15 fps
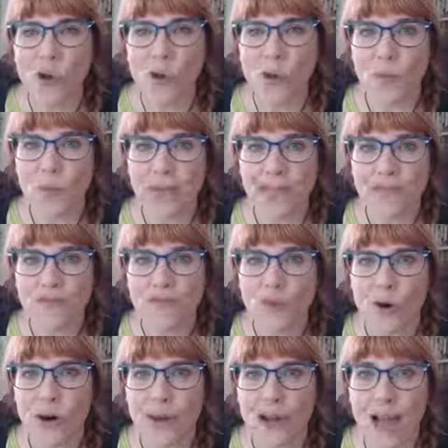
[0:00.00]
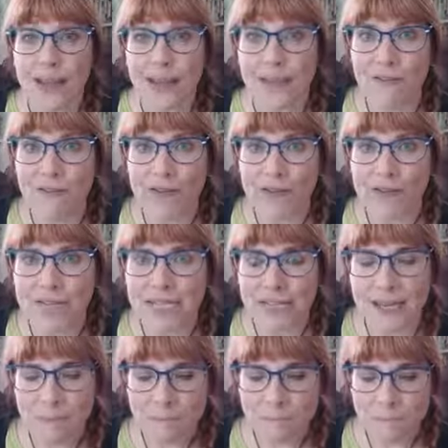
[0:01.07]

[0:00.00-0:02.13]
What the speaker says: homepage for online fundraising.